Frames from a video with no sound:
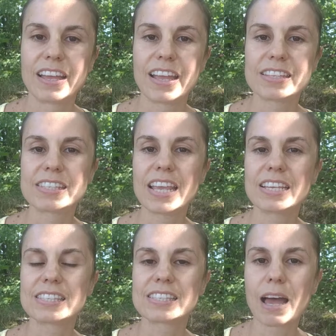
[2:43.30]
and say
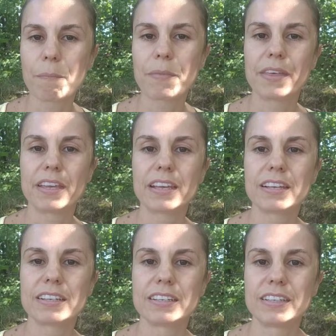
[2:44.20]
something
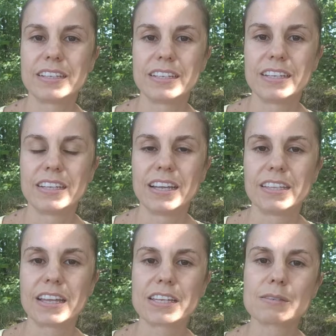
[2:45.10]

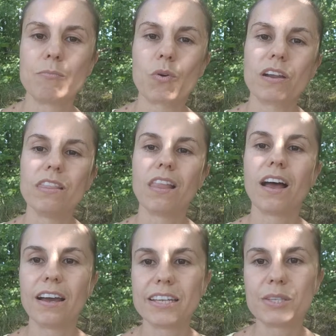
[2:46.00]
that is more
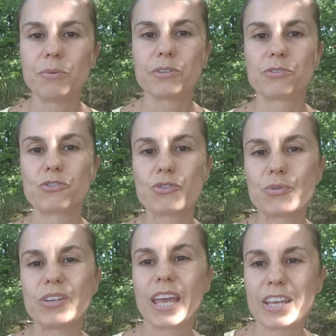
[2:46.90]
aligned with your
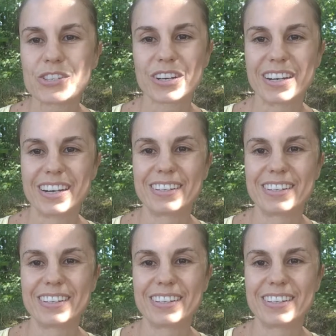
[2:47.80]
true nature.